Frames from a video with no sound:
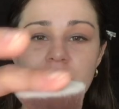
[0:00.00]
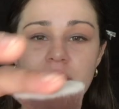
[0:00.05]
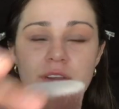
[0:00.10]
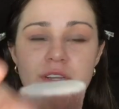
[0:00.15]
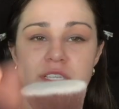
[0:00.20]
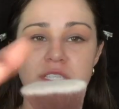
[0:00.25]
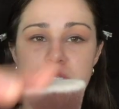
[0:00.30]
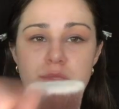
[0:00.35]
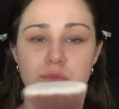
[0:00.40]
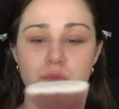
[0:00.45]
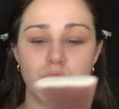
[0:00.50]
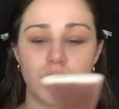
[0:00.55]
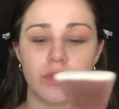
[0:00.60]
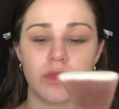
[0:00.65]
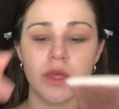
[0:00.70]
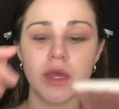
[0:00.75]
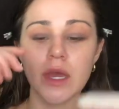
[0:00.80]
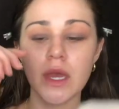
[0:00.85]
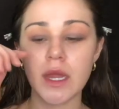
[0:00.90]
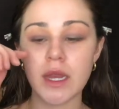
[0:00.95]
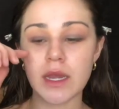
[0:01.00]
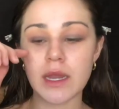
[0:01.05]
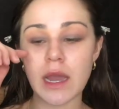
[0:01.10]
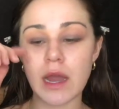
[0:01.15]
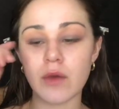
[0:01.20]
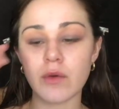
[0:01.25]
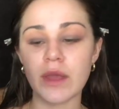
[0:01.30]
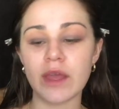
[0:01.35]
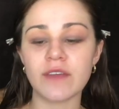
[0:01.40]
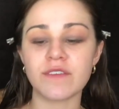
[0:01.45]
very smooth.
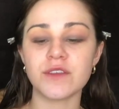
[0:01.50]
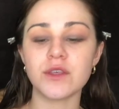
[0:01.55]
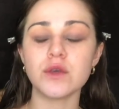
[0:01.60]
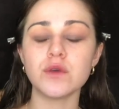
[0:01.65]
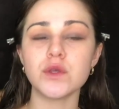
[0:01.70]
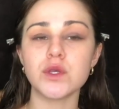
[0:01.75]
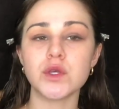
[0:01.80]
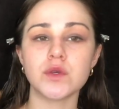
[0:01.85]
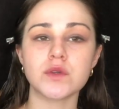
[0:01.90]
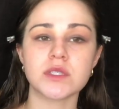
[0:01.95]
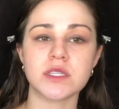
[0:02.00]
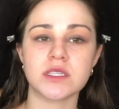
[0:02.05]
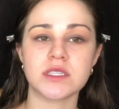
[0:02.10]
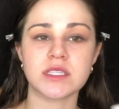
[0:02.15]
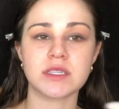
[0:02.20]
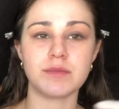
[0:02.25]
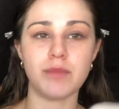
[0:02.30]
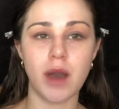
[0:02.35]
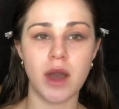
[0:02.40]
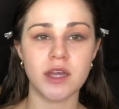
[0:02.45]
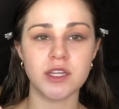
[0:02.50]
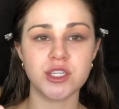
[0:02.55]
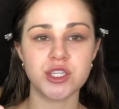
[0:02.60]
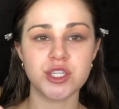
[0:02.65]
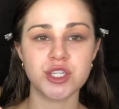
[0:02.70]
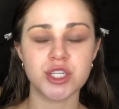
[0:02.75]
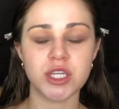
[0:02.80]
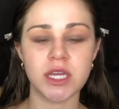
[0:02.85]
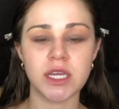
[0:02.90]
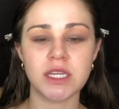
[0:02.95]
Now, if you use a
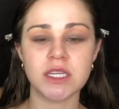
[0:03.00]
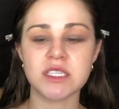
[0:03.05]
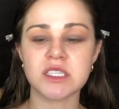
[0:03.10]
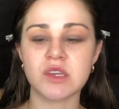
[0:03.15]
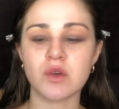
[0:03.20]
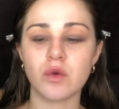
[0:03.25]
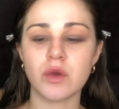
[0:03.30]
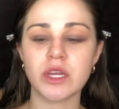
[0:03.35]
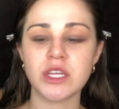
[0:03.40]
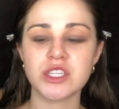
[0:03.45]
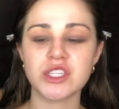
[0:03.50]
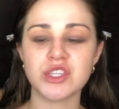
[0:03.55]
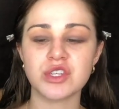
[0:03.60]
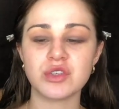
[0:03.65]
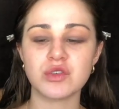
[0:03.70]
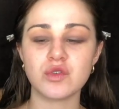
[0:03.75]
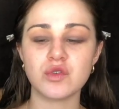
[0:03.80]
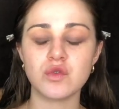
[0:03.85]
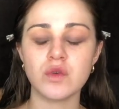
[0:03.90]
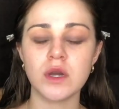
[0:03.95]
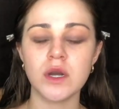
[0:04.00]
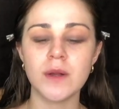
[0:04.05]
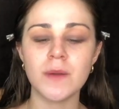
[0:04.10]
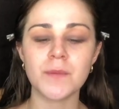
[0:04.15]
sponge, it is going to